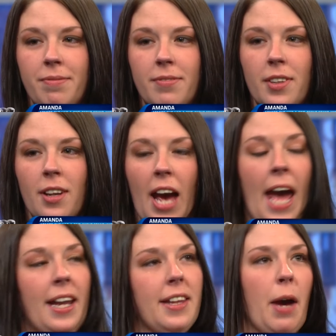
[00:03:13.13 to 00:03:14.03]
Right.
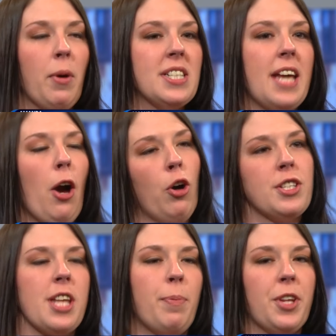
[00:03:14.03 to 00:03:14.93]
And they want to say, oh, you
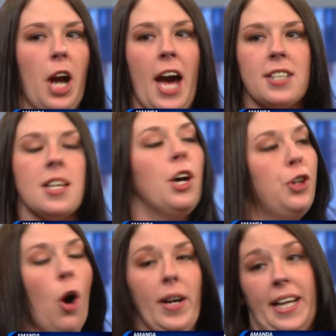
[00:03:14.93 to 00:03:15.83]
slept with your ex.
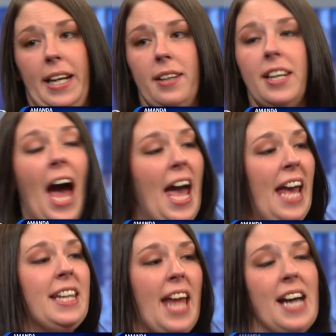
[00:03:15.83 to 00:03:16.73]
No, I didn't. Not
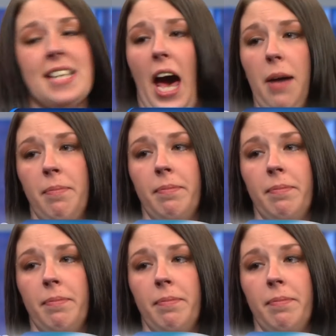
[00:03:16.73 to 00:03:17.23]
right. in that time.